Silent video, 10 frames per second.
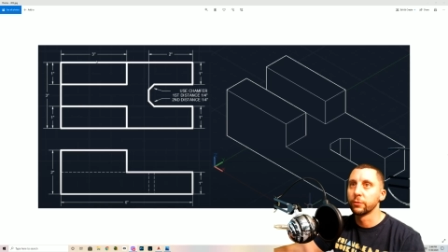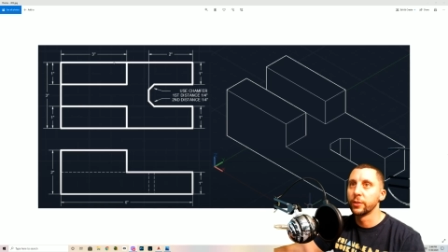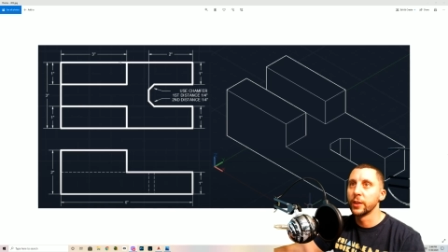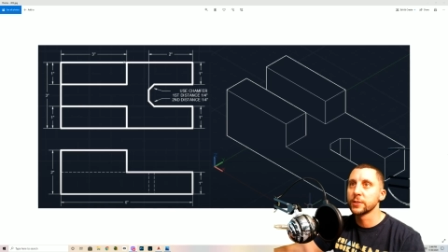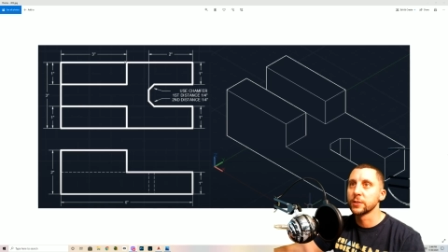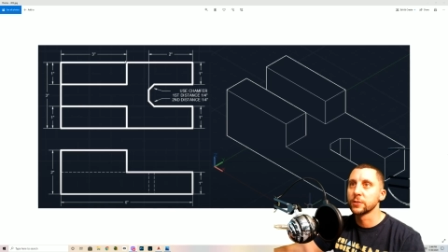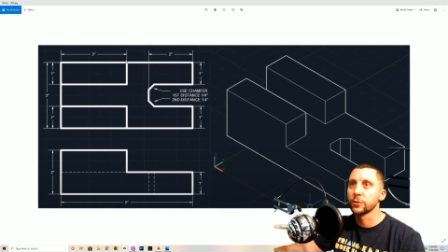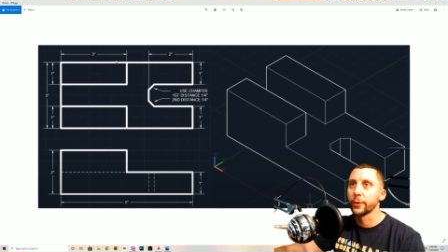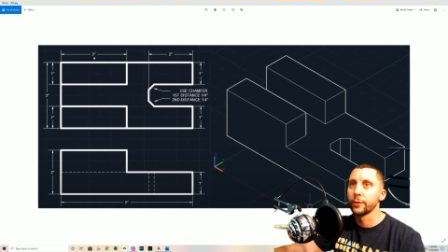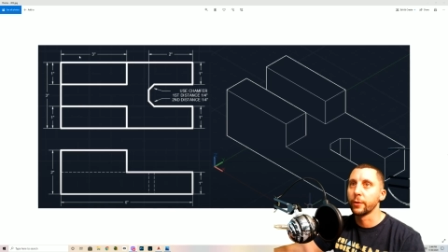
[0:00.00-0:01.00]
this is
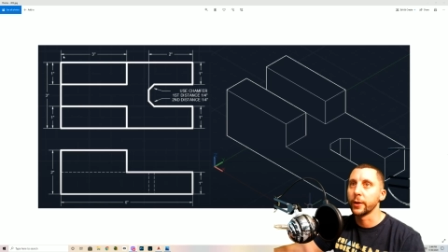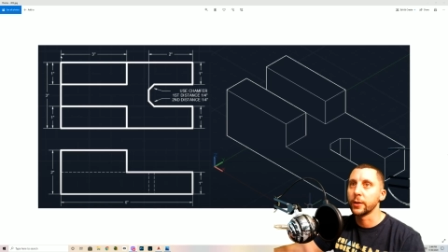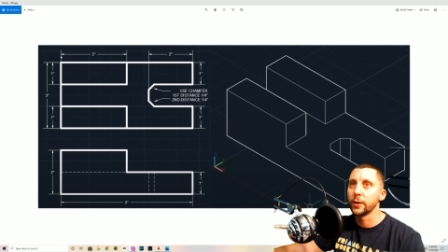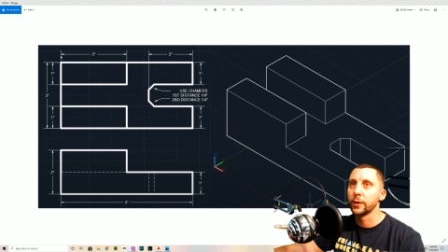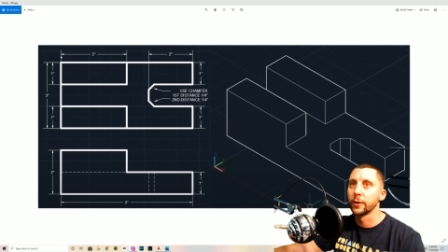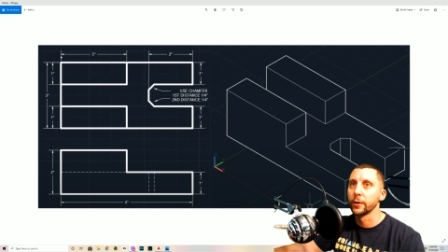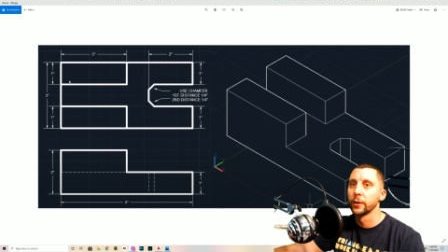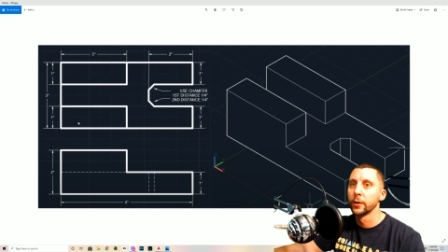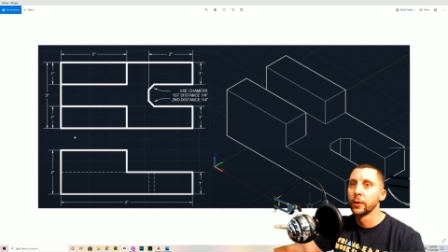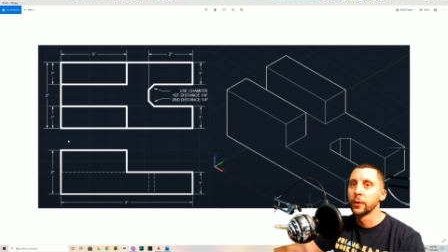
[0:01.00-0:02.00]
three right here
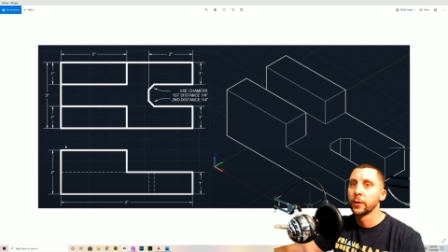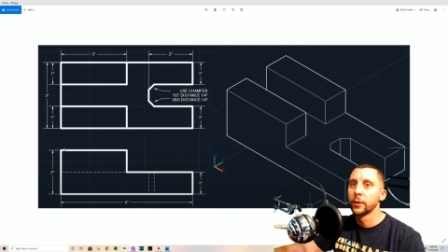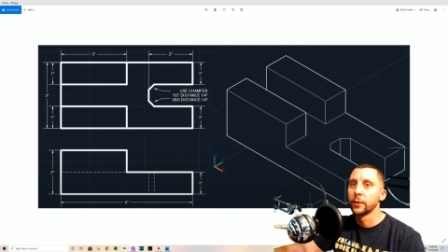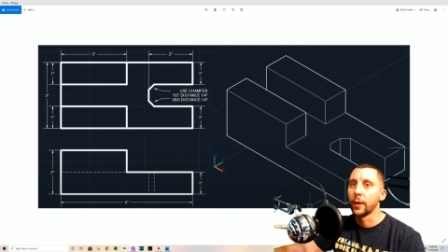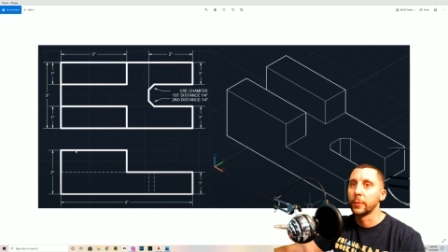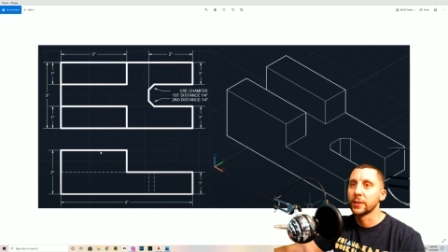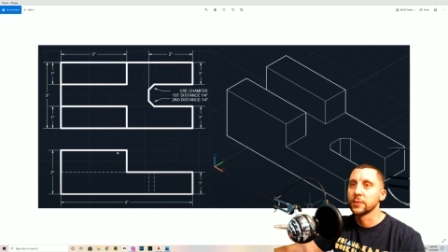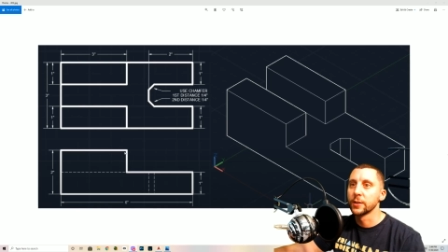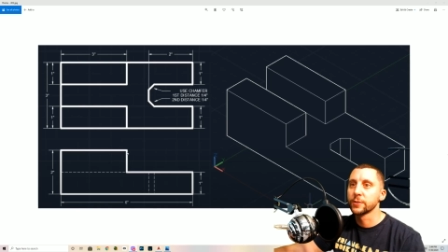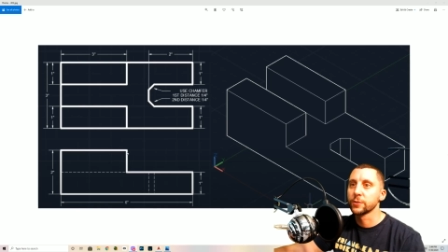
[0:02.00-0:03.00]
that makes
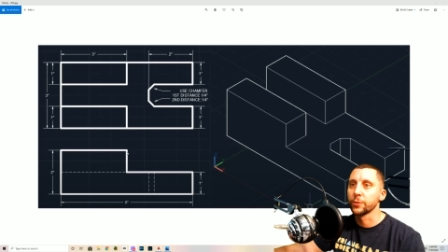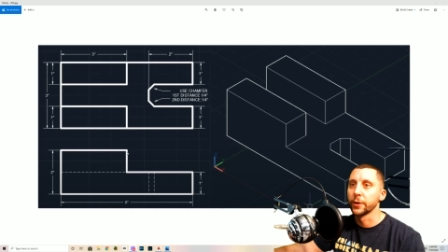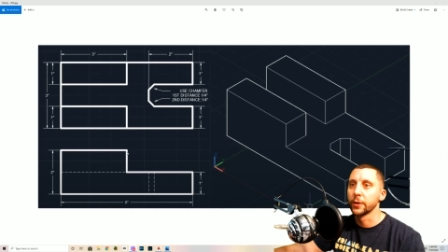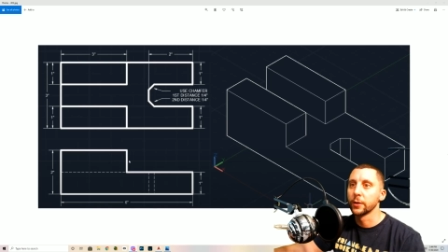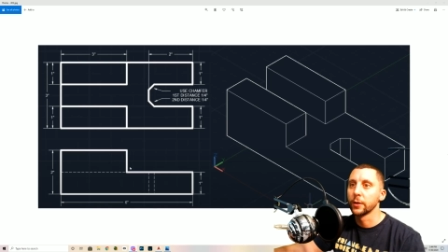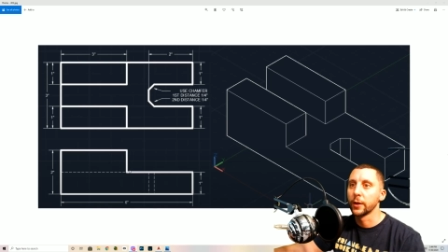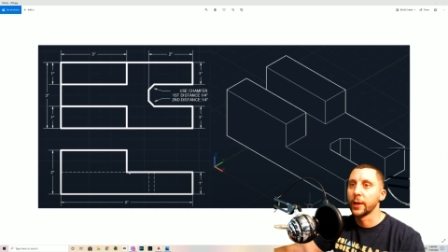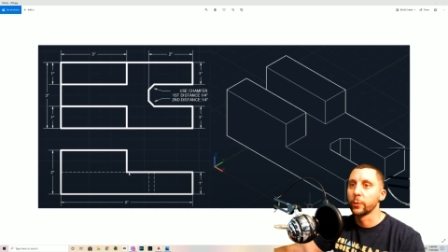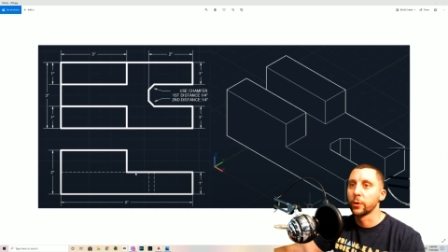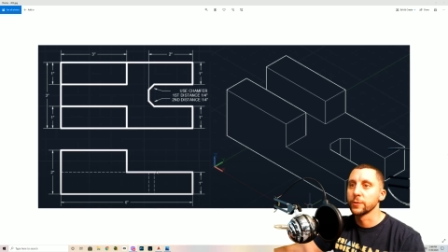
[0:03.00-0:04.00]
this 3, and
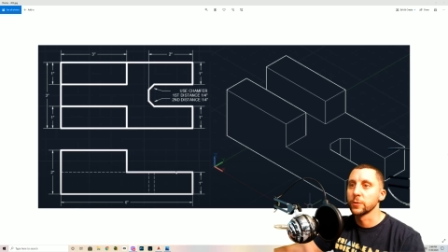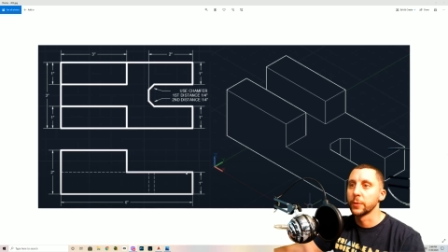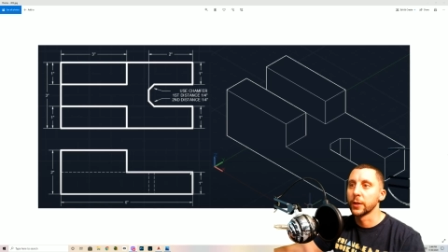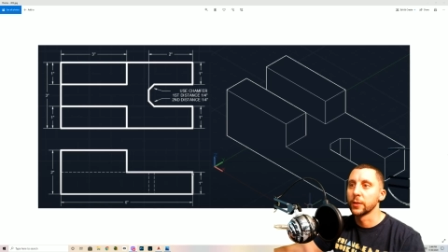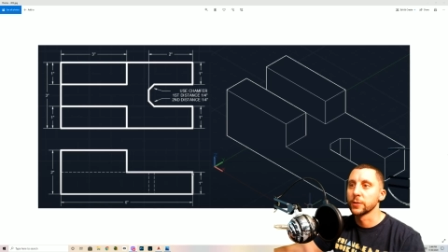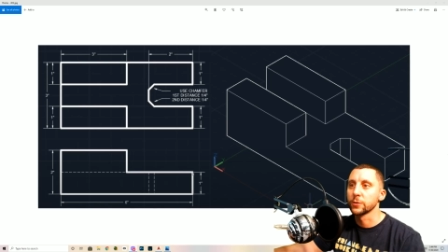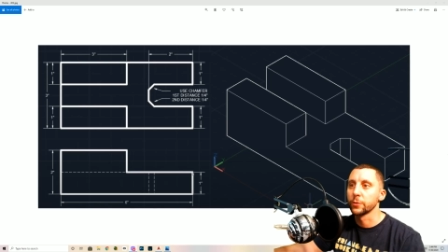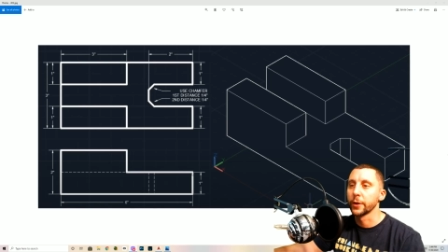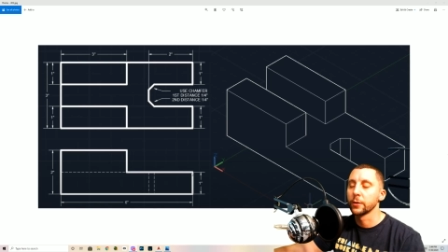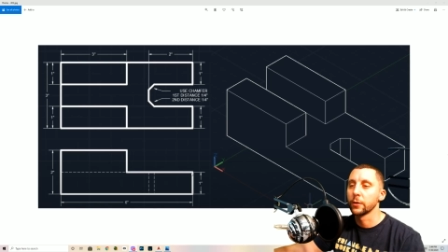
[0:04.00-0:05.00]
that would also make this
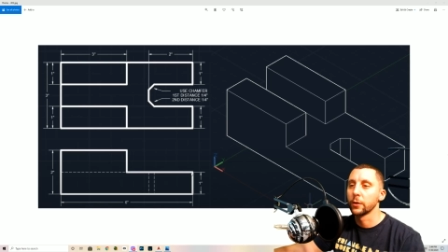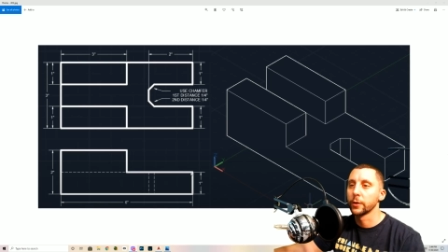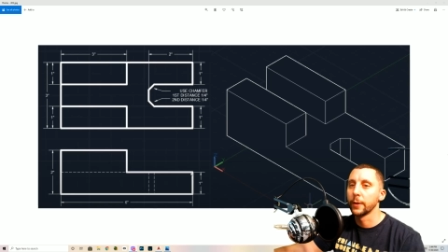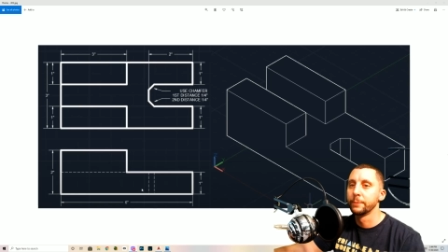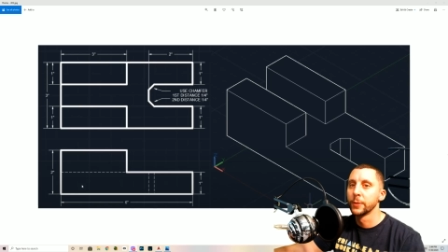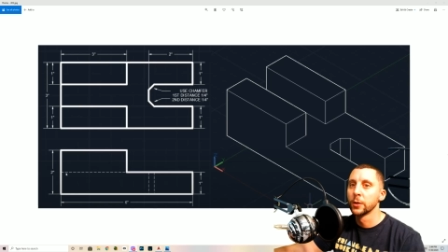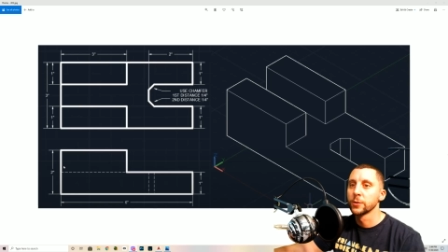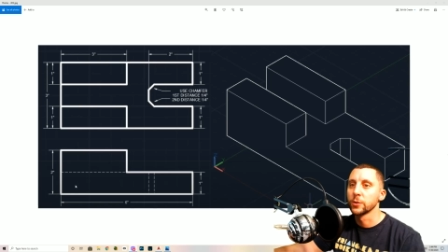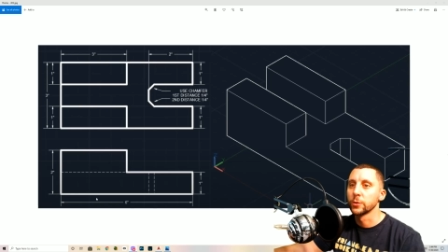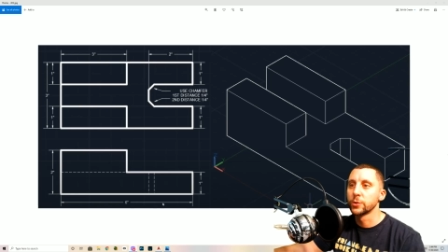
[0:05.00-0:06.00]
3. Okay,
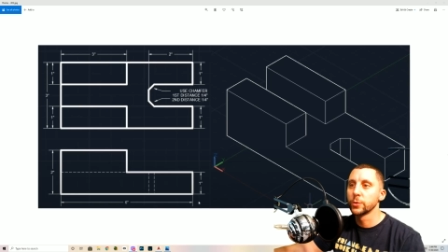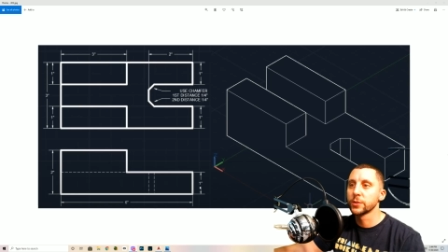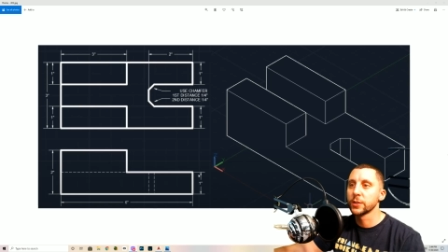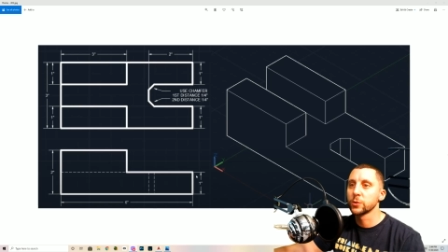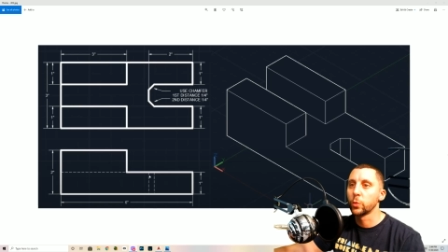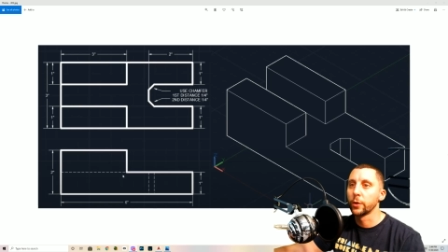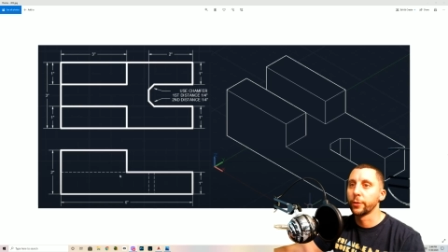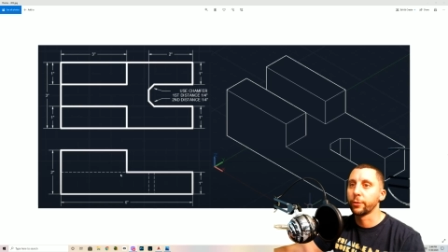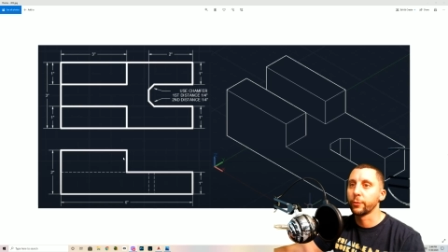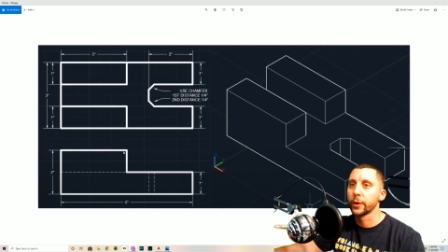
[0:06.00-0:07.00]
so
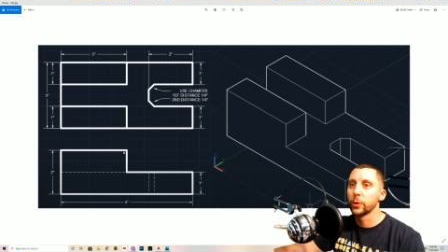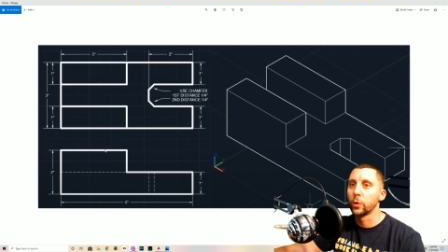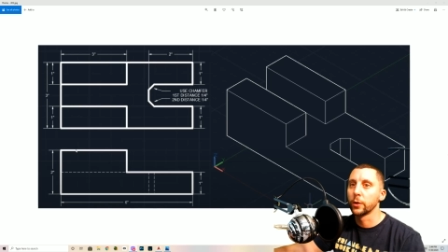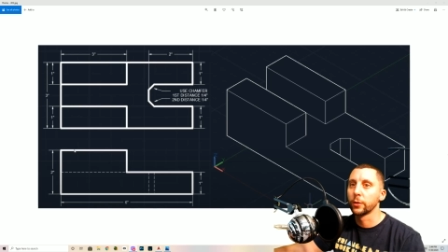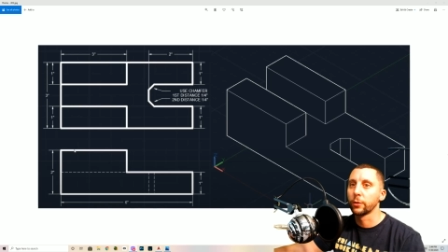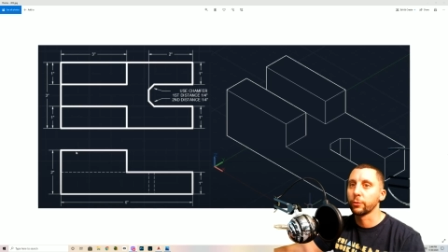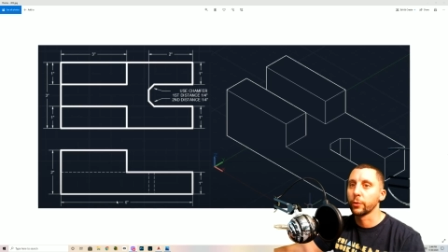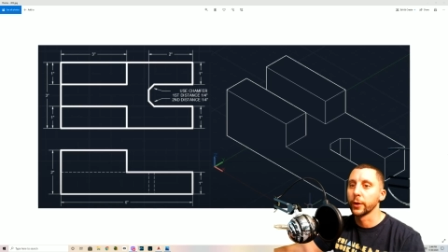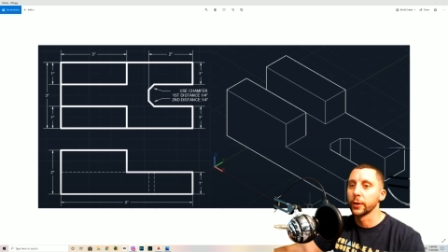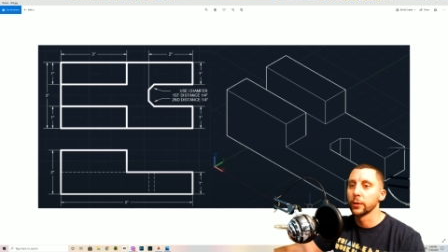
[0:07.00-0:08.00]

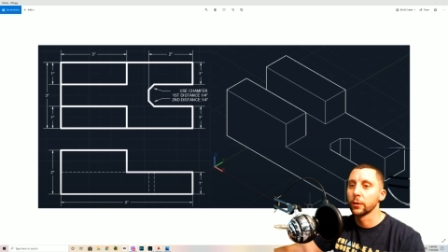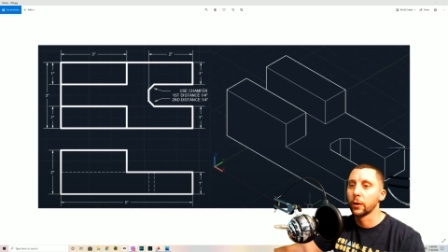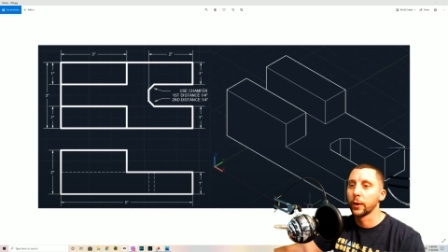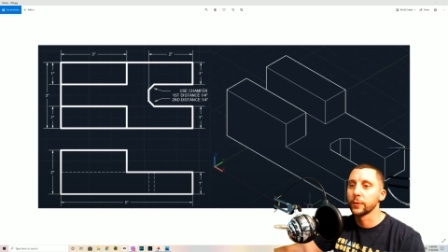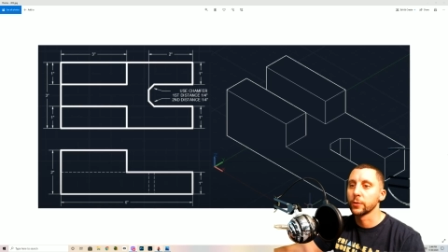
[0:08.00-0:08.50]
261313. All right, so